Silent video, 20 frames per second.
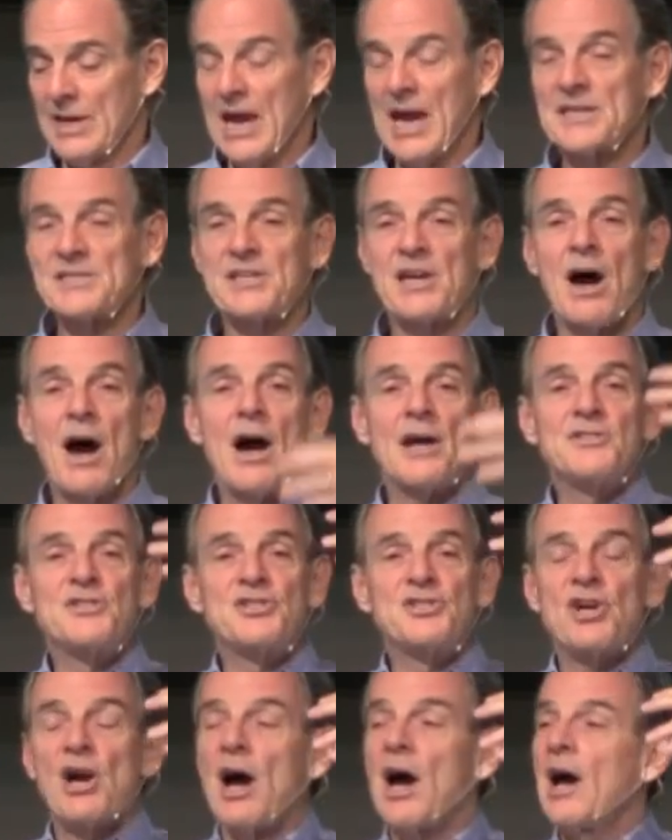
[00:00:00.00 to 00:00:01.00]
As
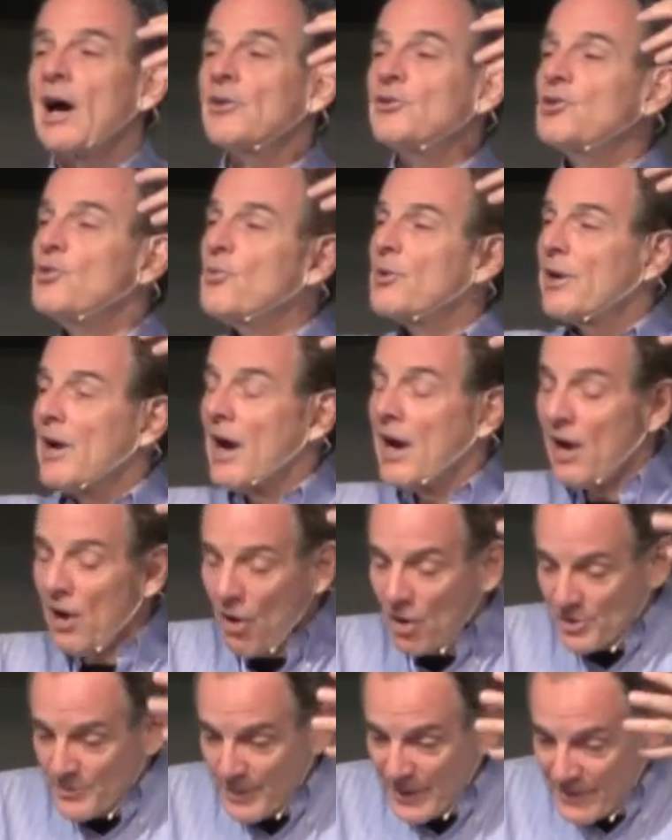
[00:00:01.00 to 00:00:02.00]
God's child, you and I
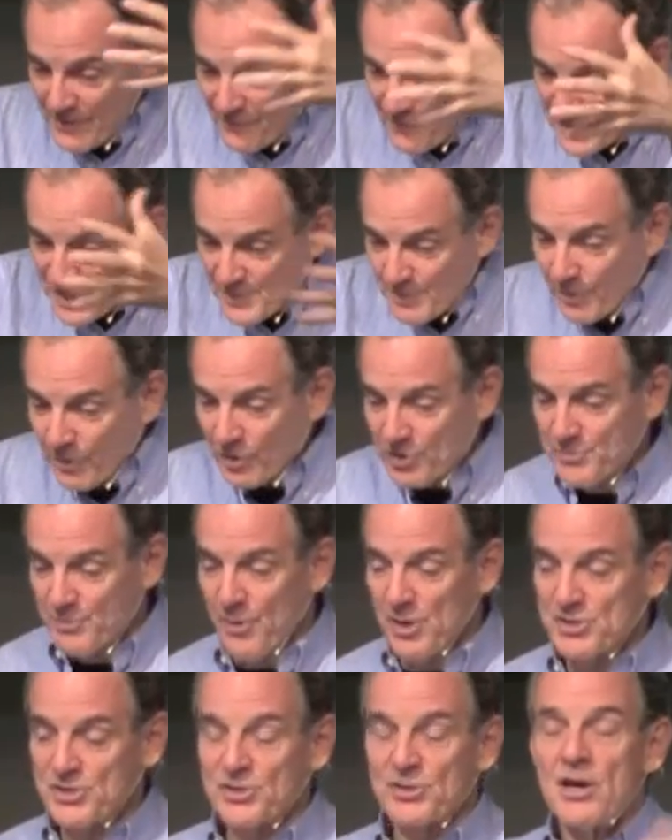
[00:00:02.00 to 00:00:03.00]
are to be the visible
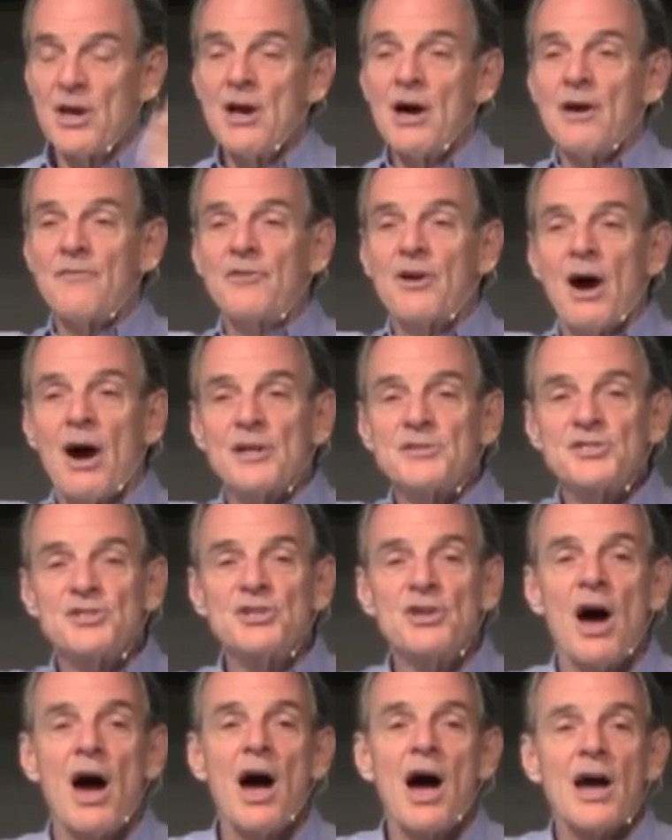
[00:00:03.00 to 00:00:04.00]
expression of God's
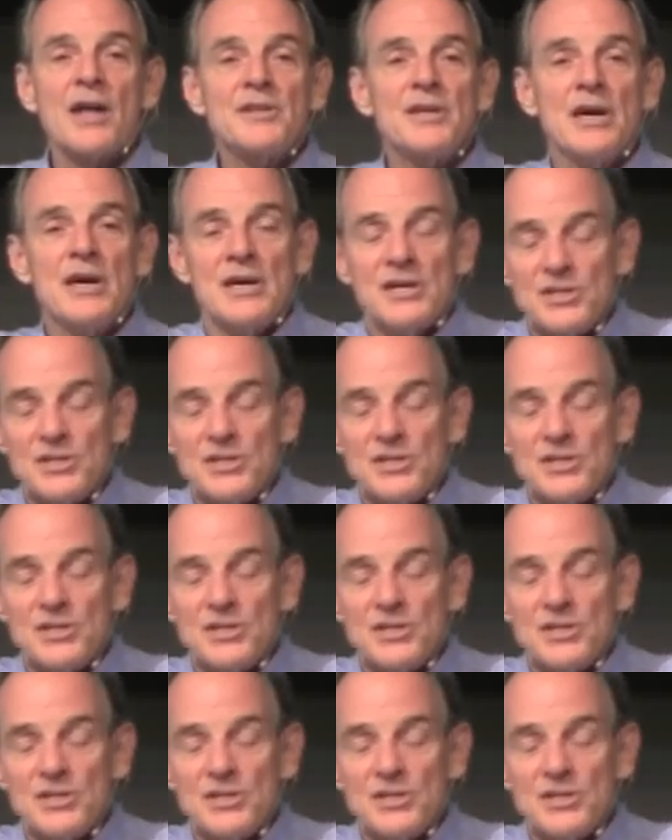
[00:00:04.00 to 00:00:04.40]
non